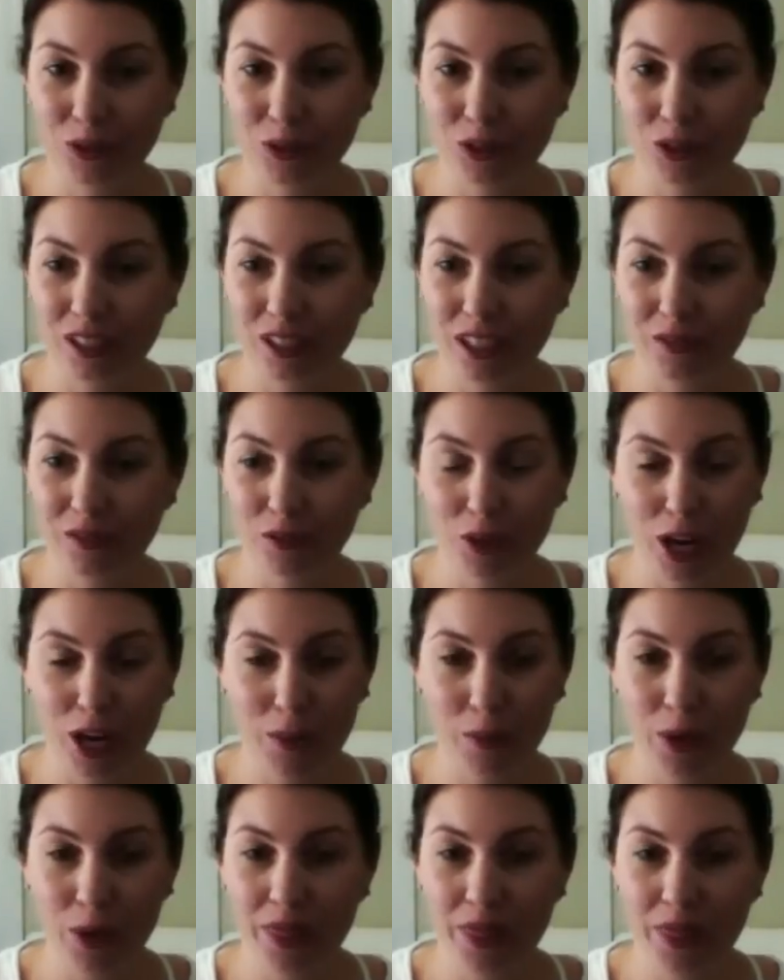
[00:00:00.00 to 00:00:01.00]
just kind of grab
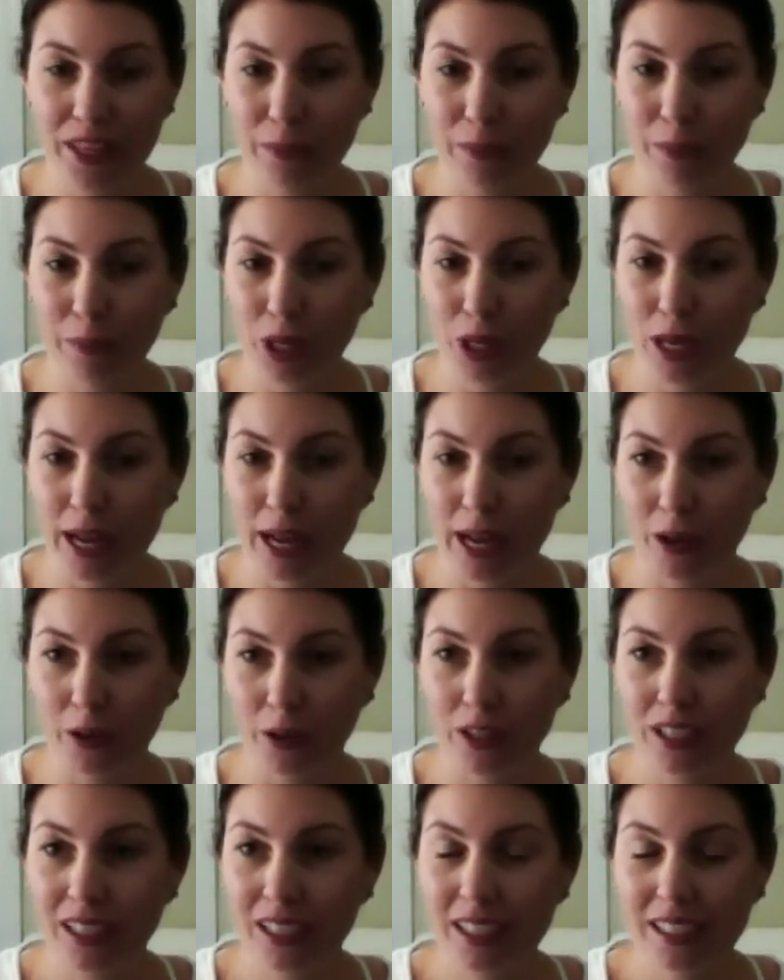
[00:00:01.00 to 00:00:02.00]
one thing and put it out.
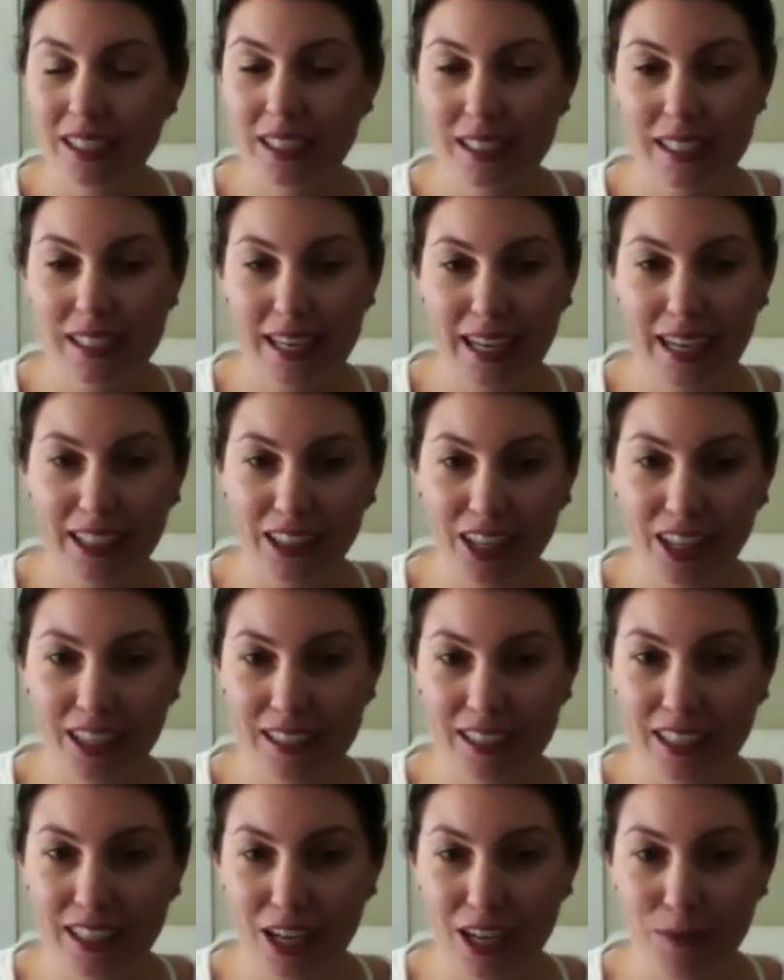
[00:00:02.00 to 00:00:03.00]
Doesn't add a lot of
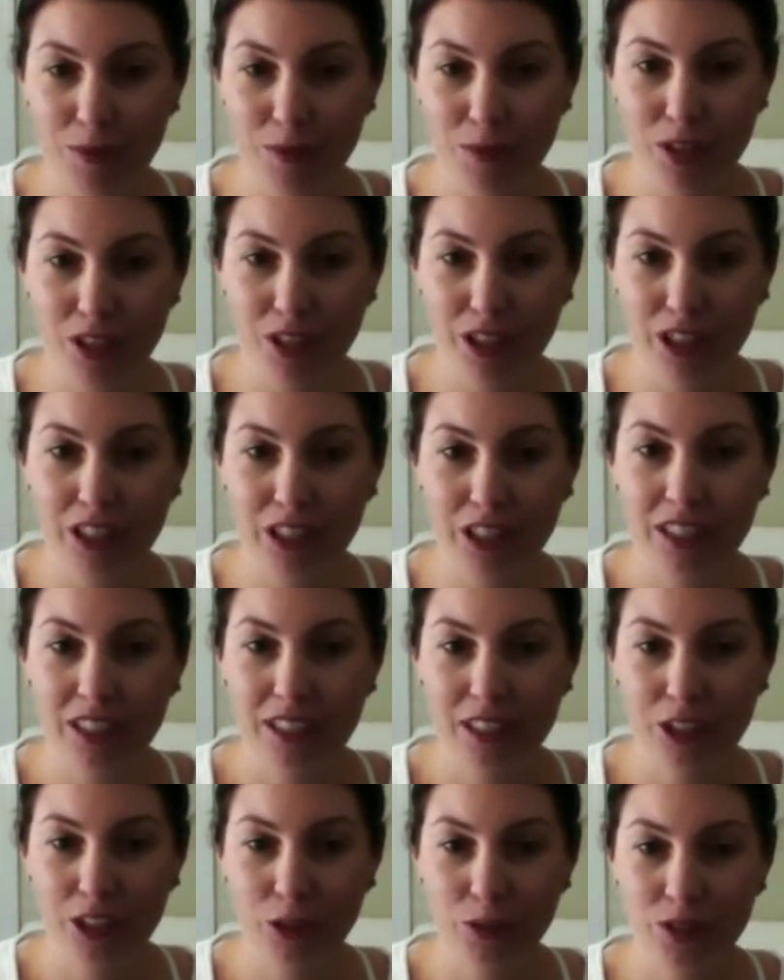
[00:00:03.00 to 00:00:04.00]
time to their,
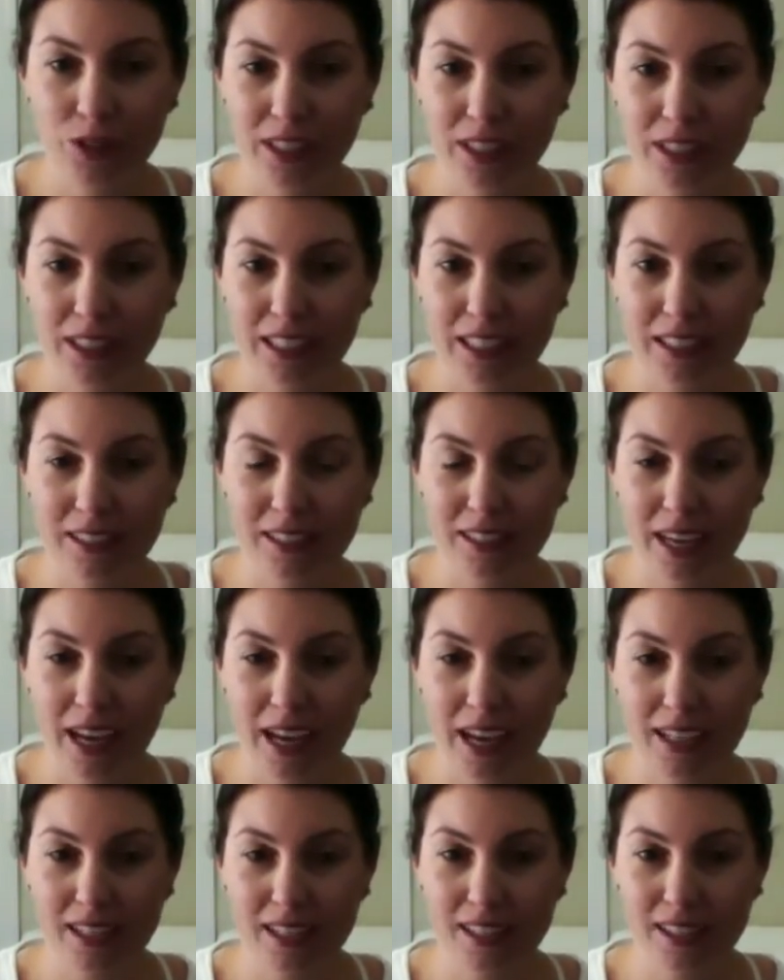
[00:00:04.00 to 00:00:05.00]
daily
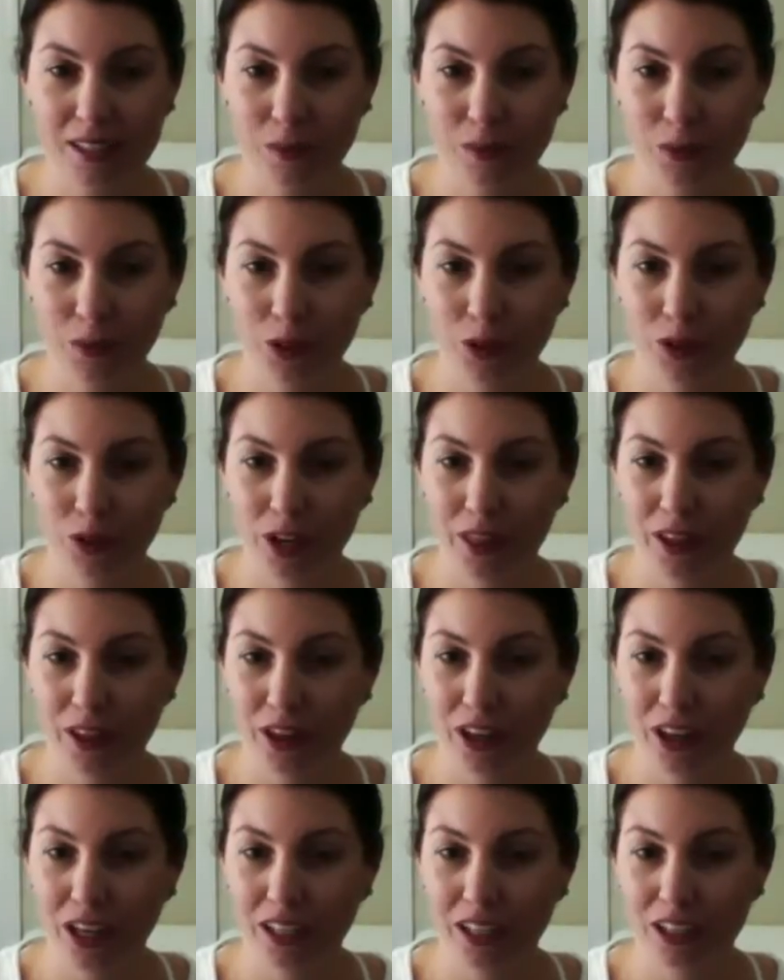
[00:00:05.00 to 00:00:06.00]
tasks when they're out there
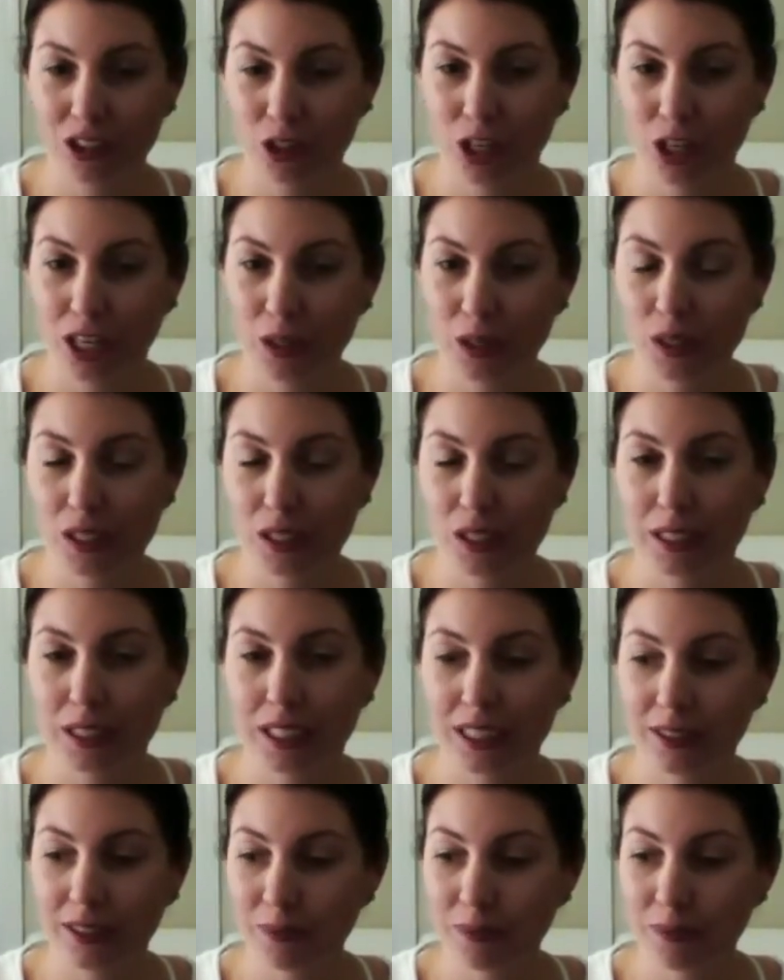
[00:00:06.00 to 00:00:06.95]
your house cleaning.